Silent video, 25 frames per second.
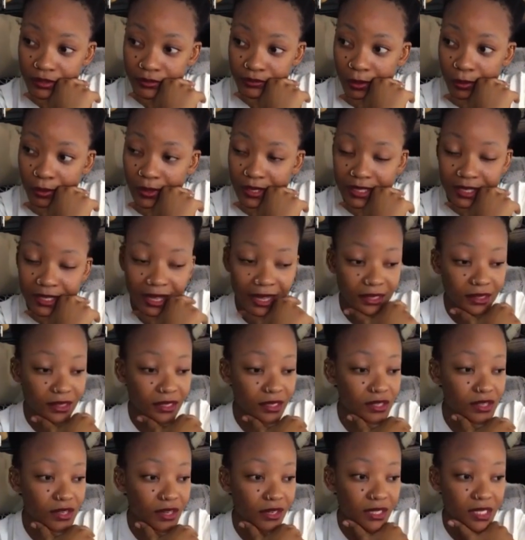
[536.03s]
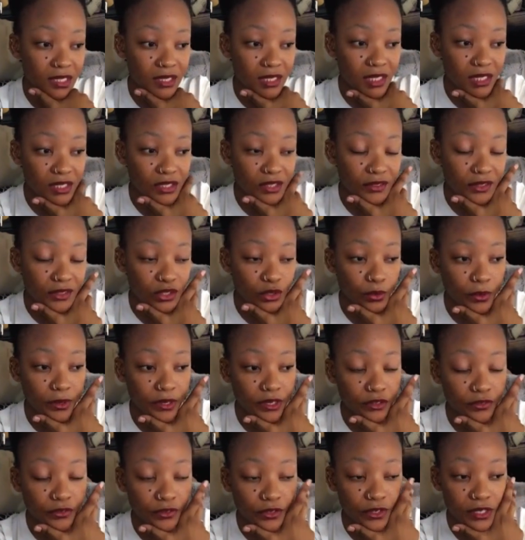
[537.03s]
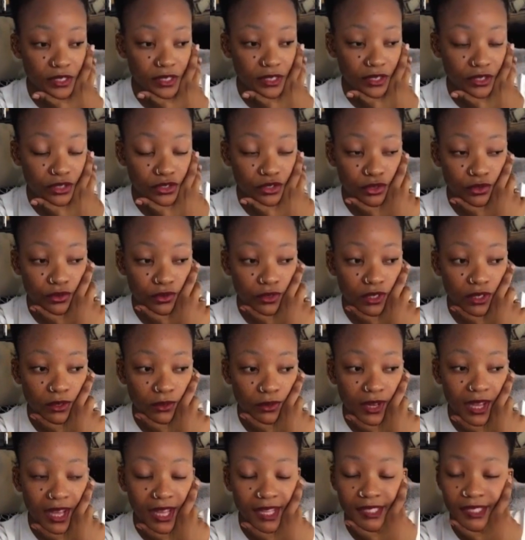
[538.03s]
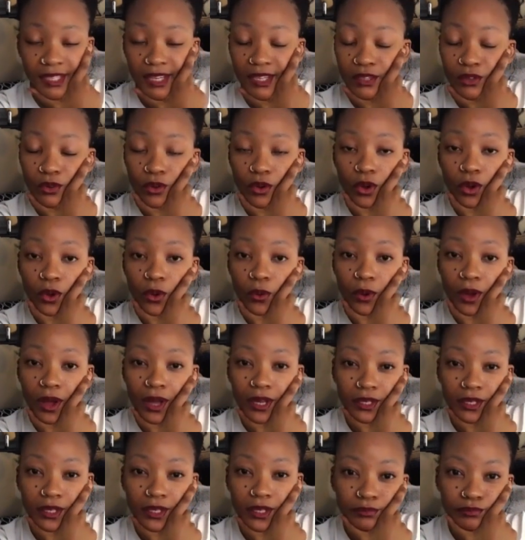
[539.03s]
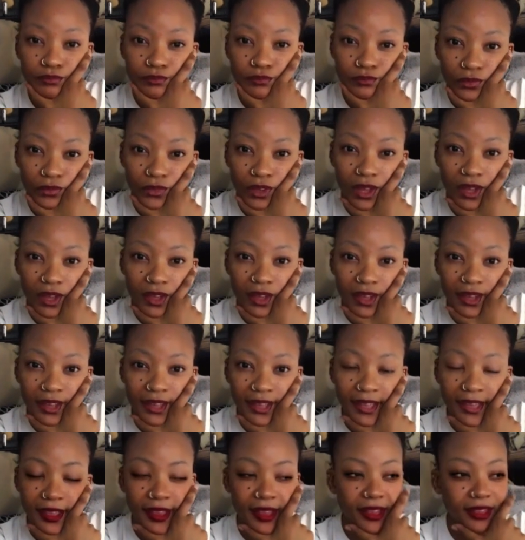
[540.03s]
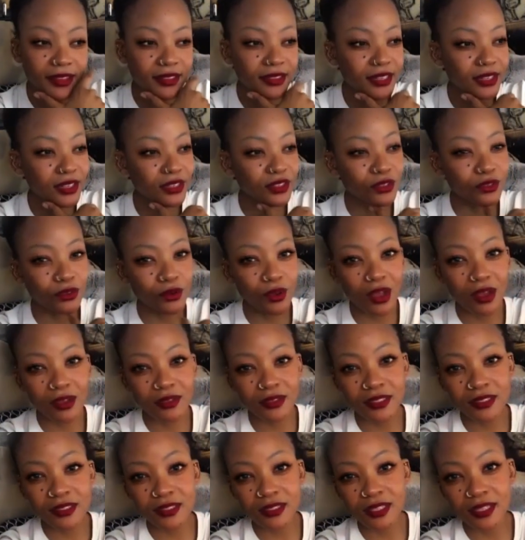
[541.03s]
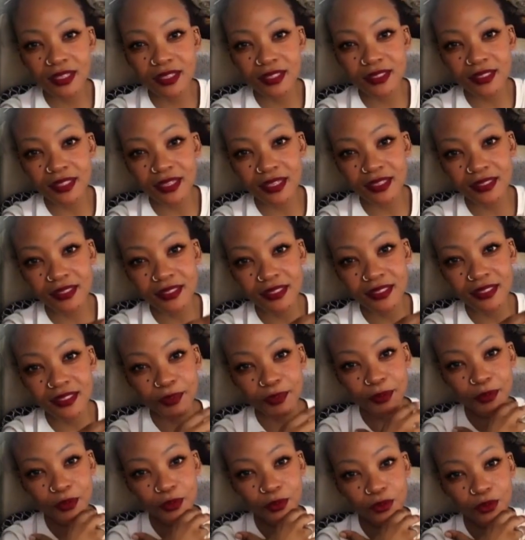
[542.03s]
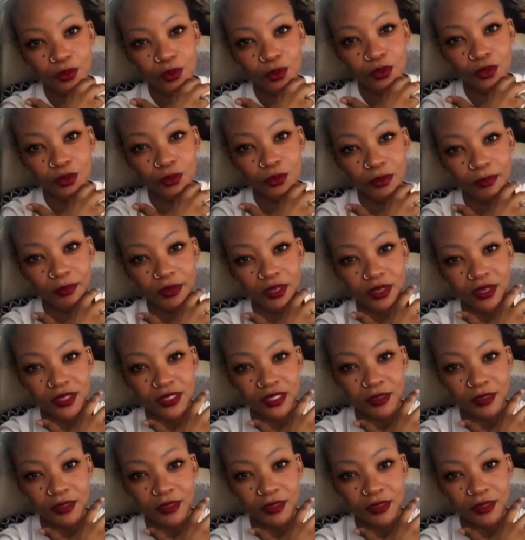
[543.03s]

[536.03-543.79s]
was like the Gen Z's of the twenty-first century. Yeah, they, you know how these kids like to experiment with older women because